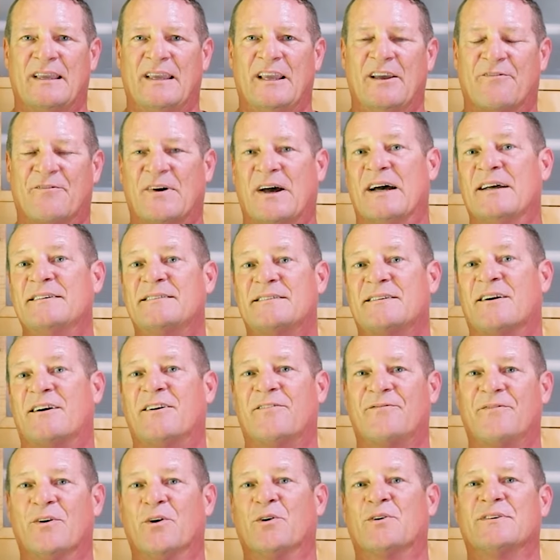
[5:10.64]
if I
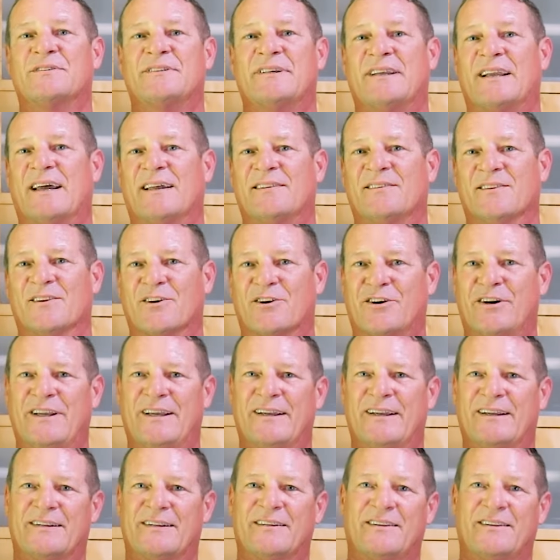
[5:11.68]
start focusing on
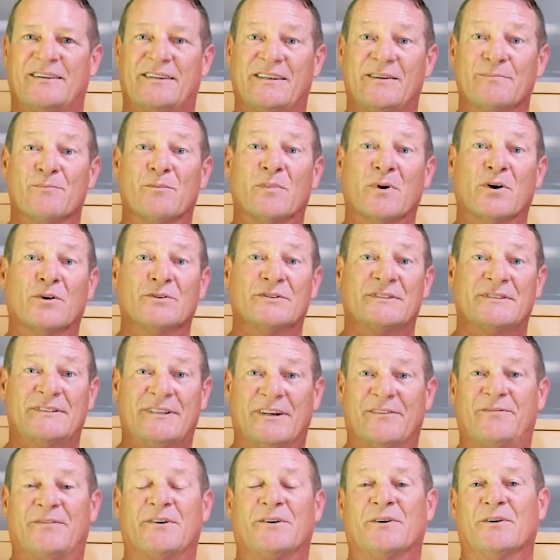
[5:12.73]
learning the most
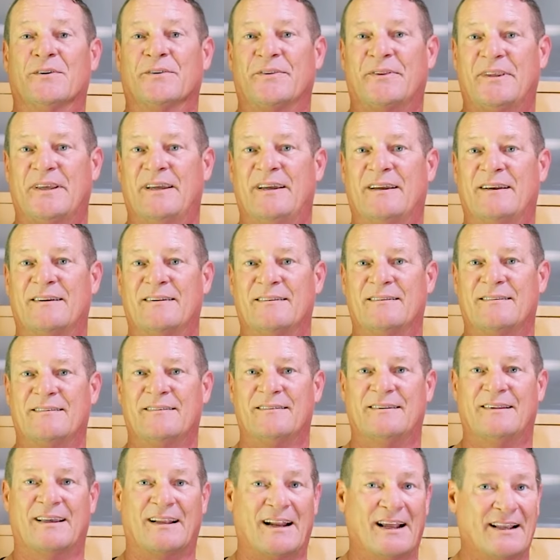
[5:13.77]
difficult thing
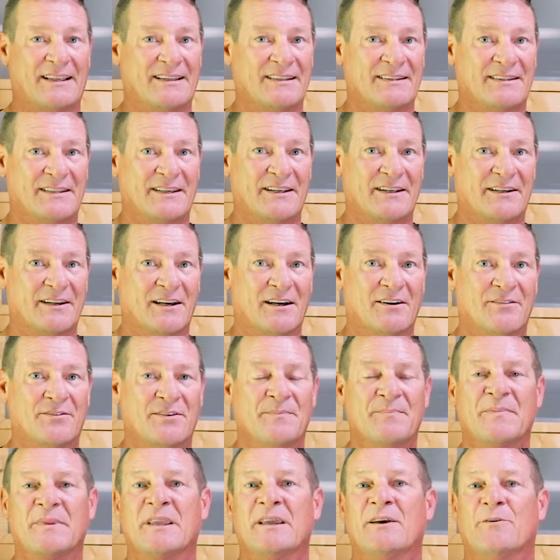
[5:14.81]
that I can think of,
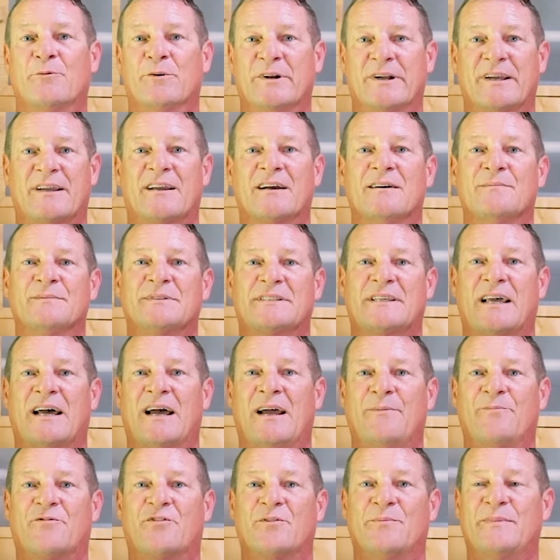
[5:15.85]
when it comes
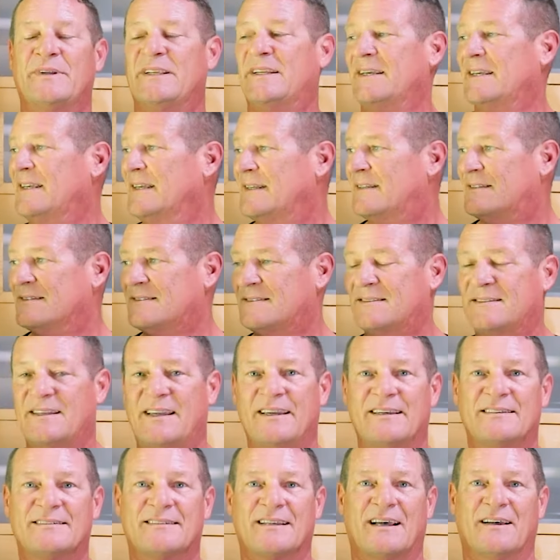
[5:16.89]
time for me to get the
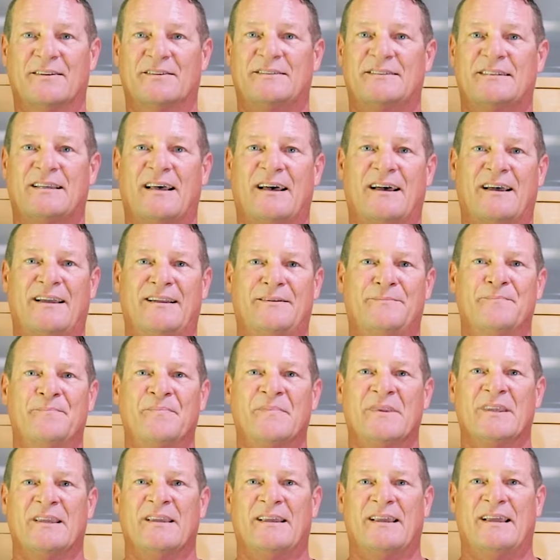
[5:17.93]
snakes outside
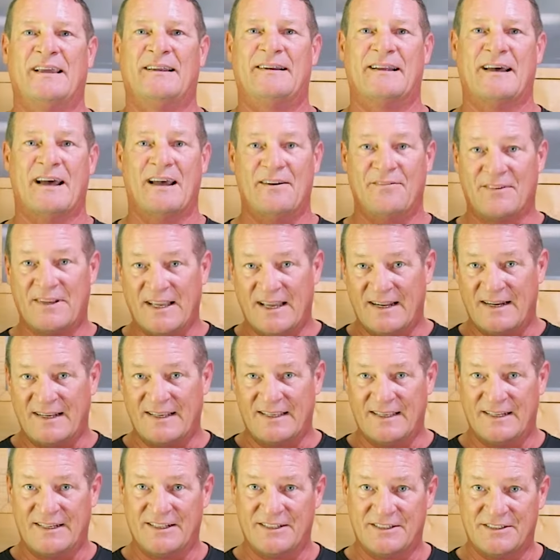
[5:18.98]
and I've got to
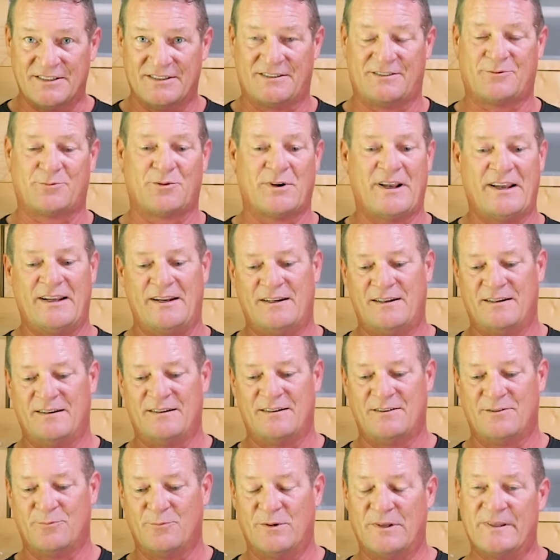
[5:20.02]
get it just right
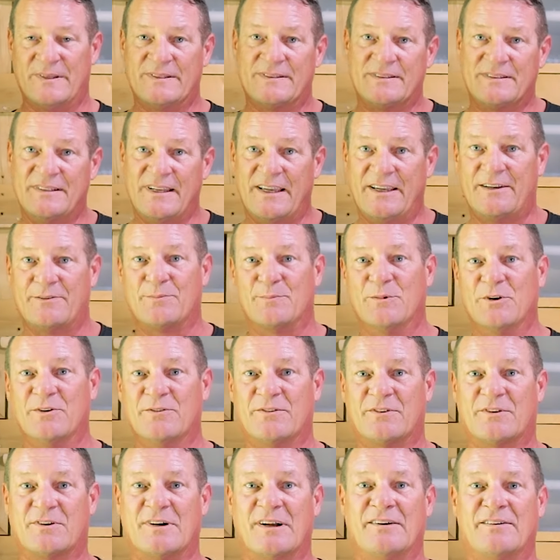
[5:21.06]
with a snake
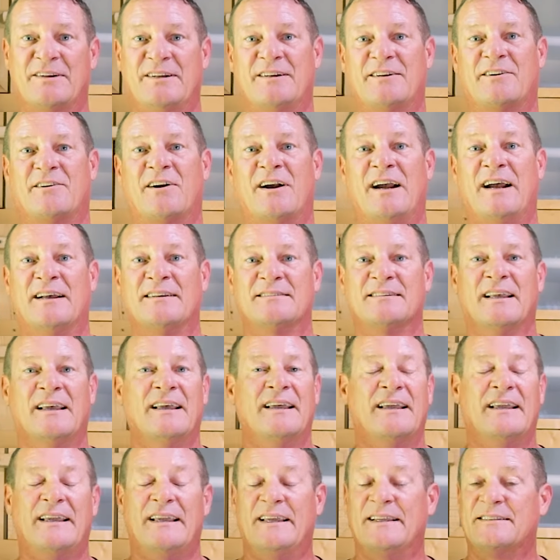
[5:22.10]
moving around in the grass,
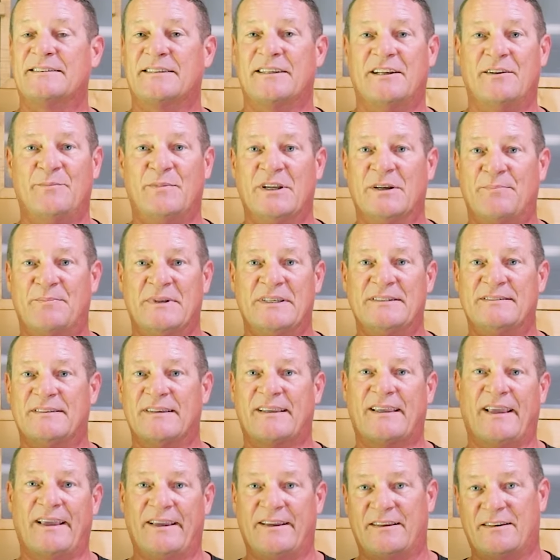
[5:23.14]
it's going to be a piece
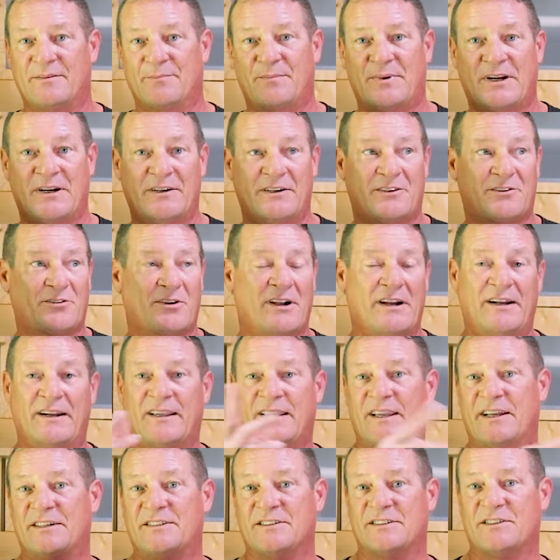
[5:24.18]
of cake compared to trying to
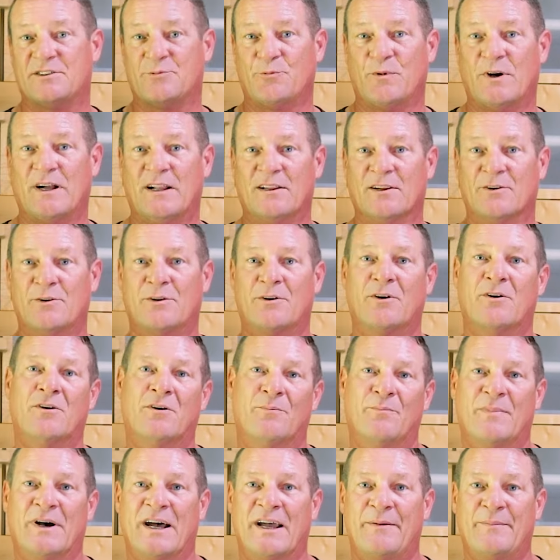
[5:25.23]
catch a swallow
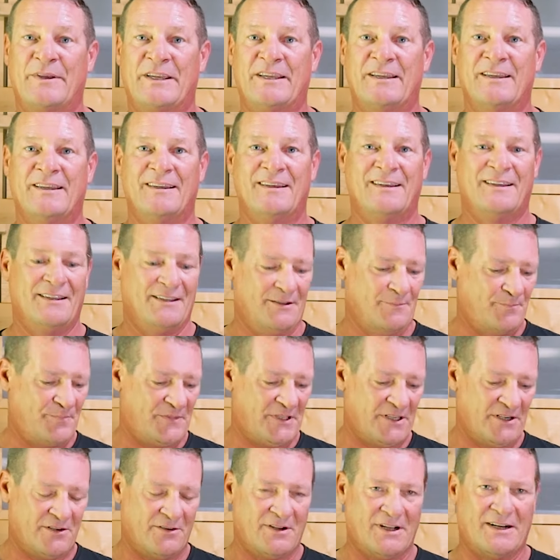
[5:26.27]
going by me,
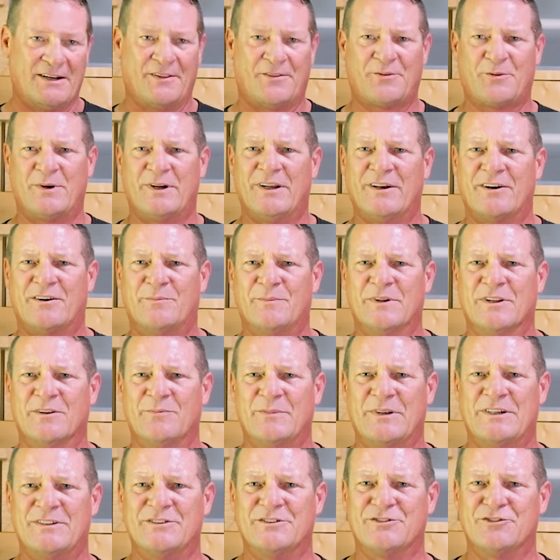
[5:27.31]
you know, on a 300
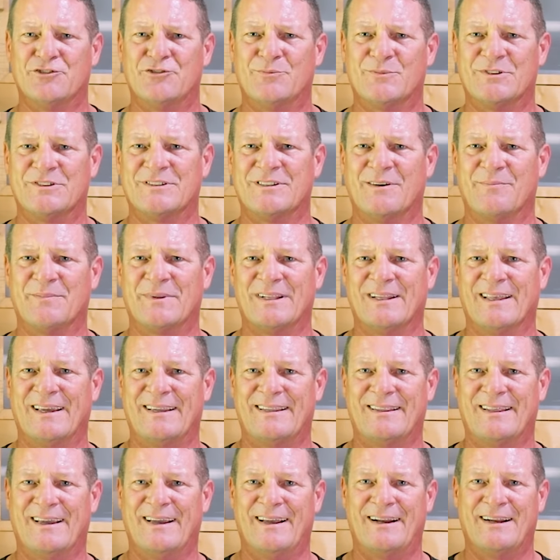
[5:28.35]
millimeter zoom or something
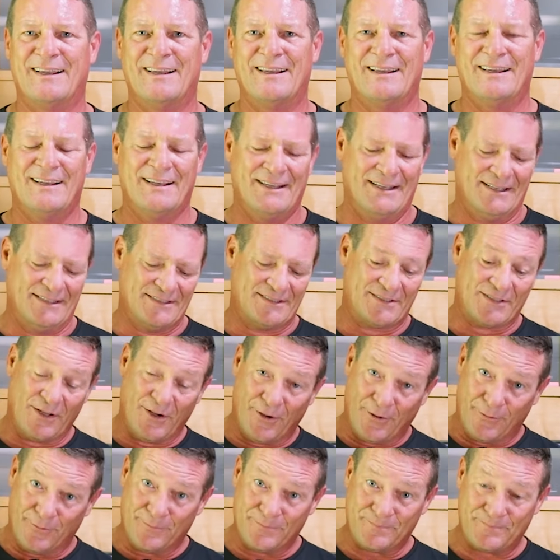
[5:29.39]
like that.
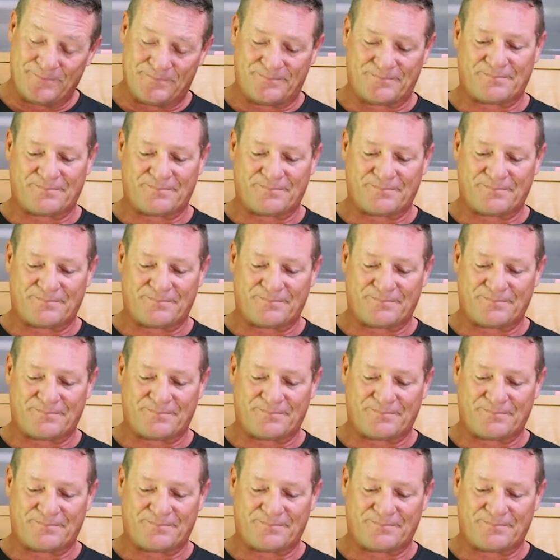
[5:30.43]
So